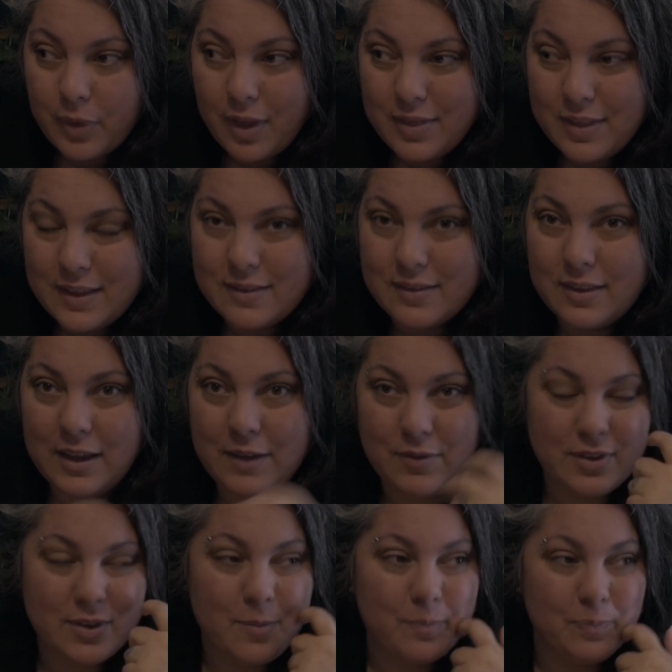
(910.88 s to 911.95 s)
These
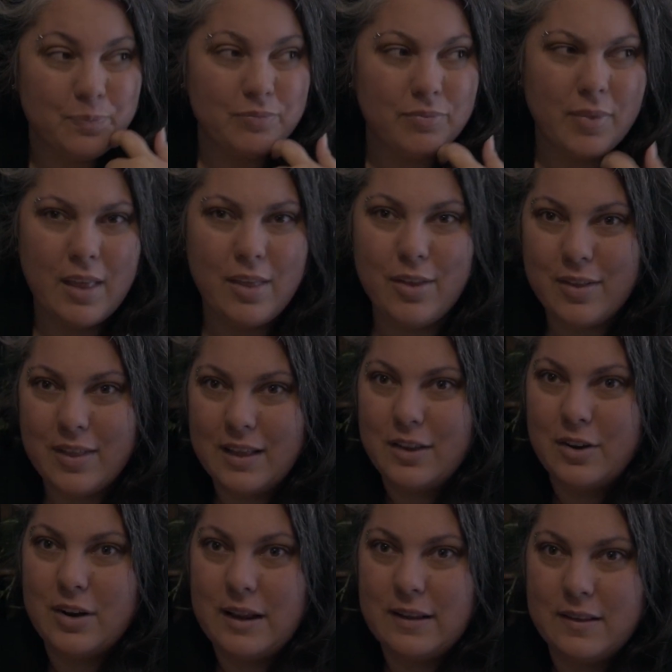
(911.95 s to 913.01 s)
sleeves, they look like they're
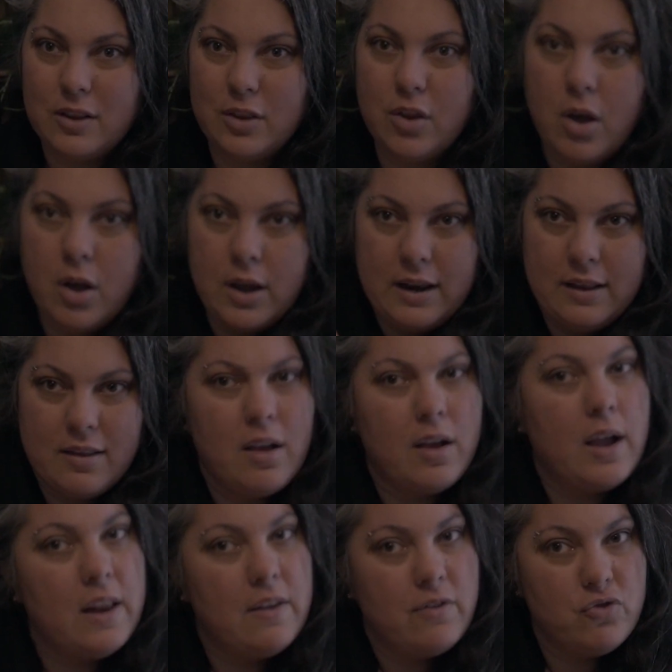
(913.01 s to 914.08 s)
nice and long, and it's got
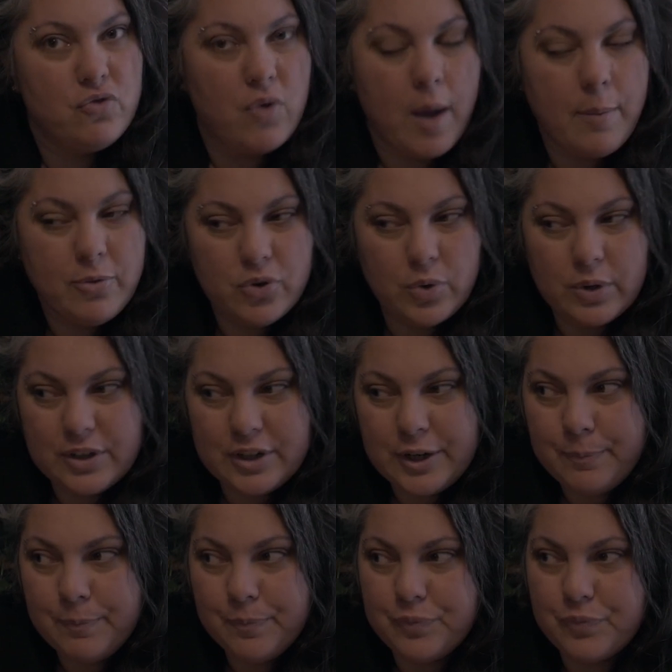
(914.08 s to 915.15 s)
kind of a drop
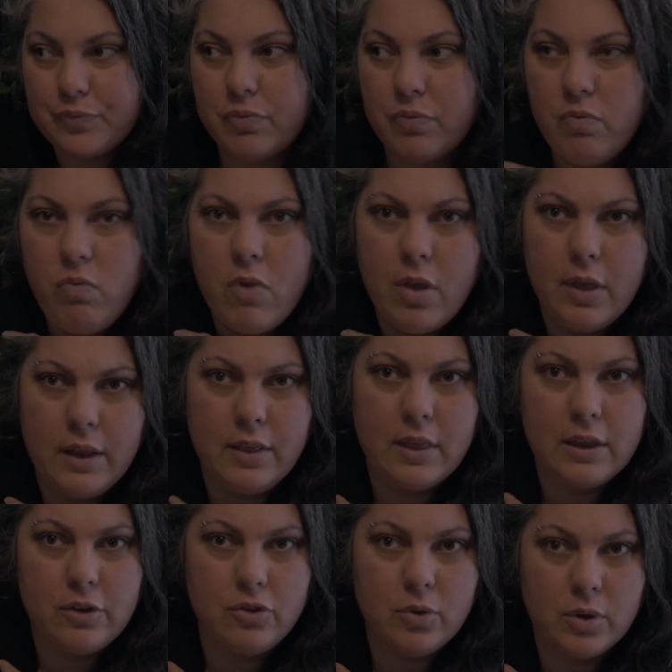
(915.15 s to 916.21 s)
shoulder. Like
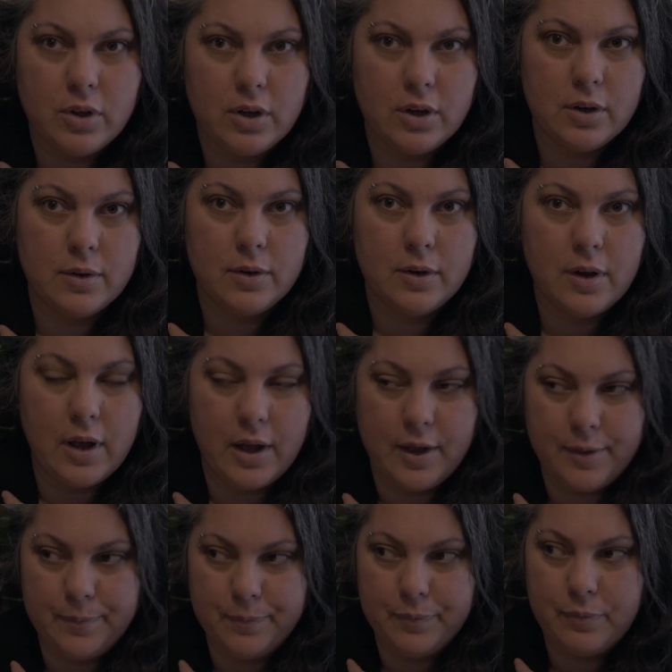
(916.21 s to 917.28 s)
the shoulder,
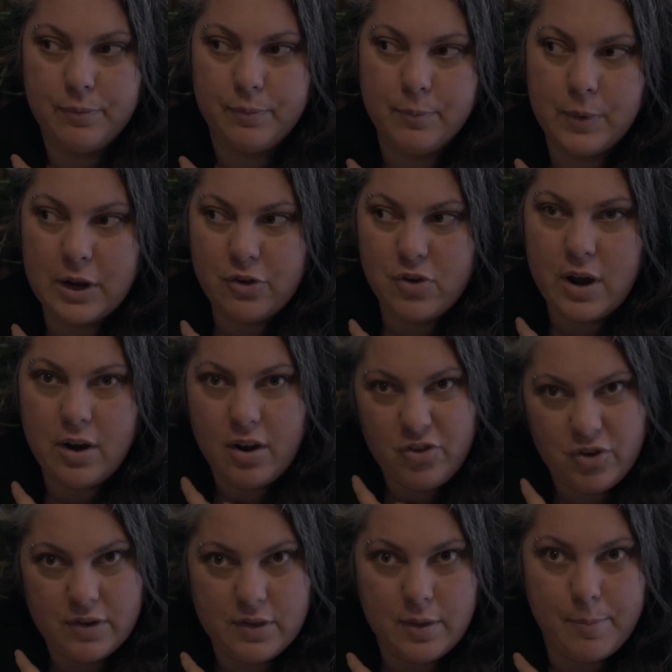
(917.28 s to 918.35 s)
when I tried on
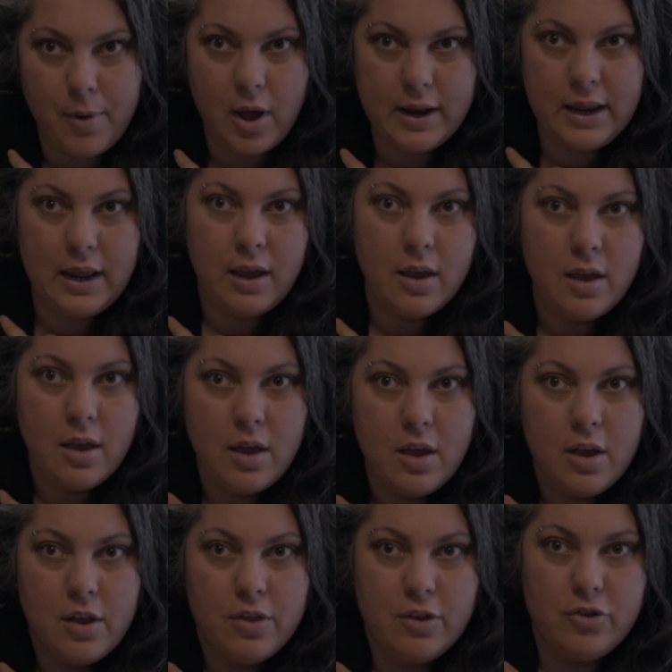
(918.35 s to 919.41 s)
just the body,
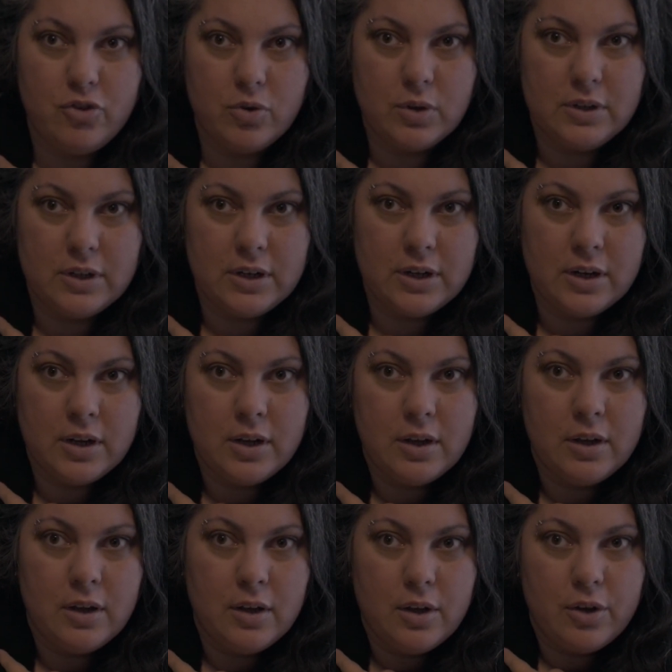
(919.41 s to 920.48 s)
the shoulder
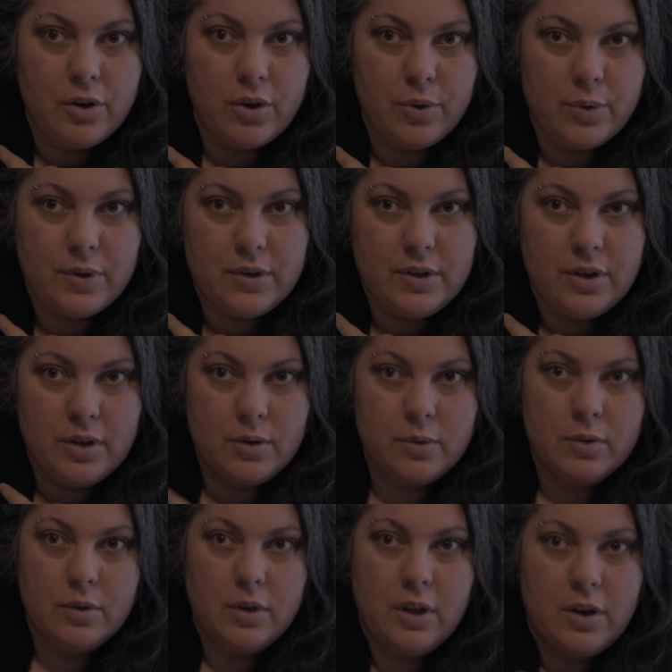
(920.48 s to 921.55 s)
goes to,
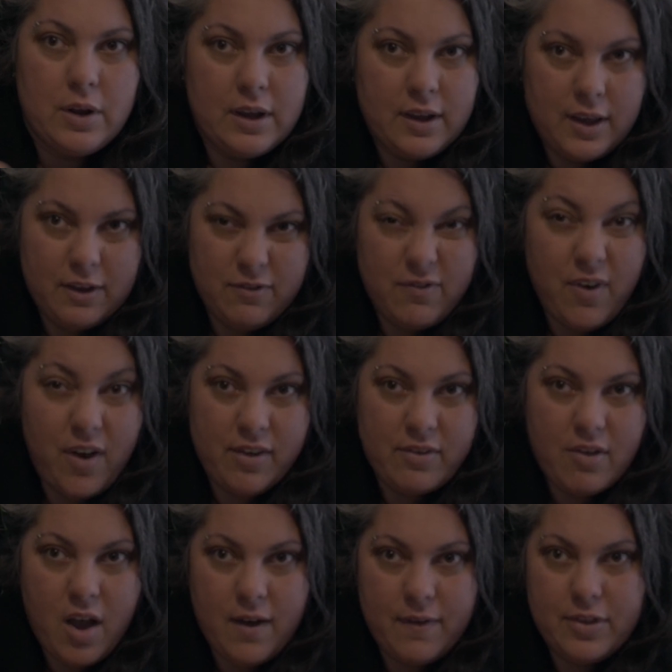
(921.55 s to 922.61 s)
it falls
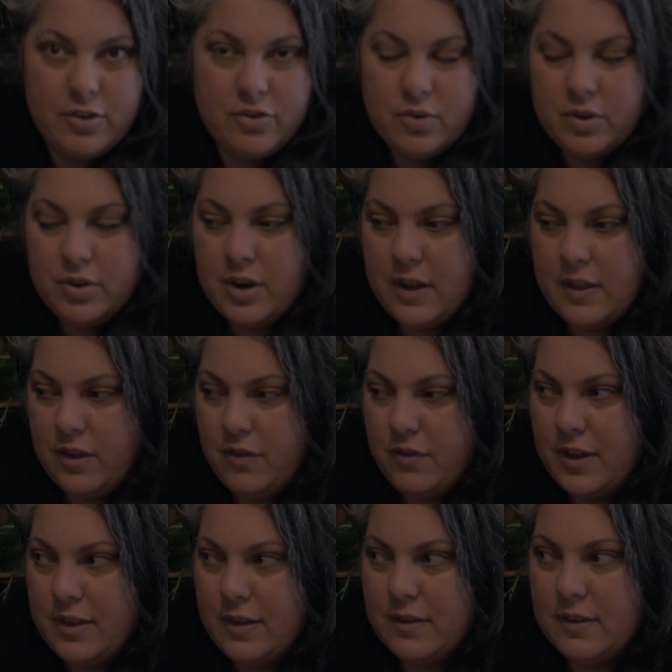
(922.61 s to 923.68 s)
off the shoulder, and then you've
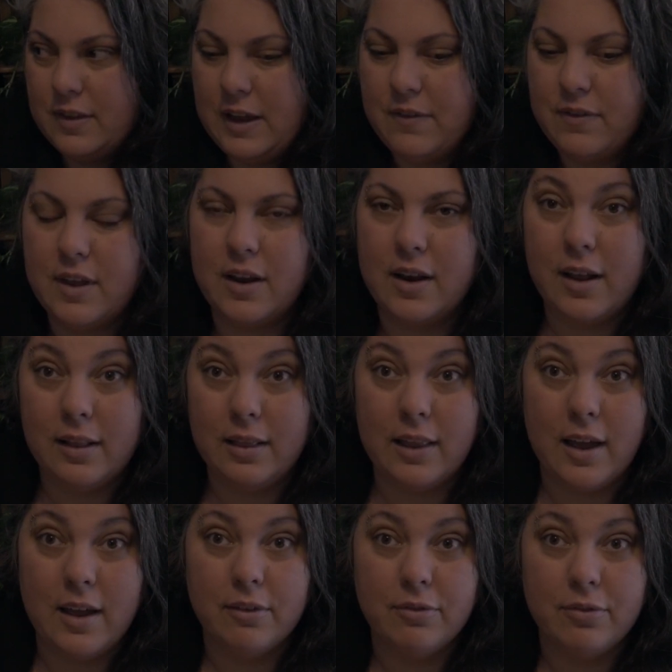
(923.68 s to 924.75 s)
got the sleeves, and I
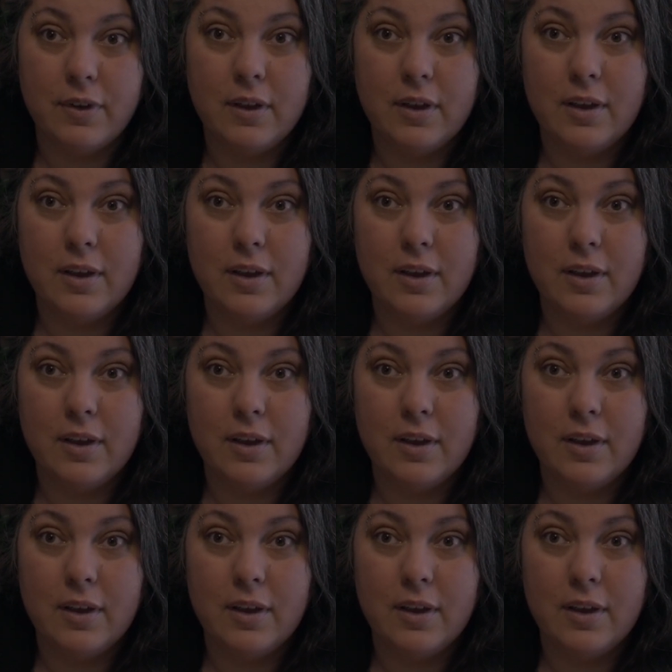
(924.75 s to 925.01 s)
love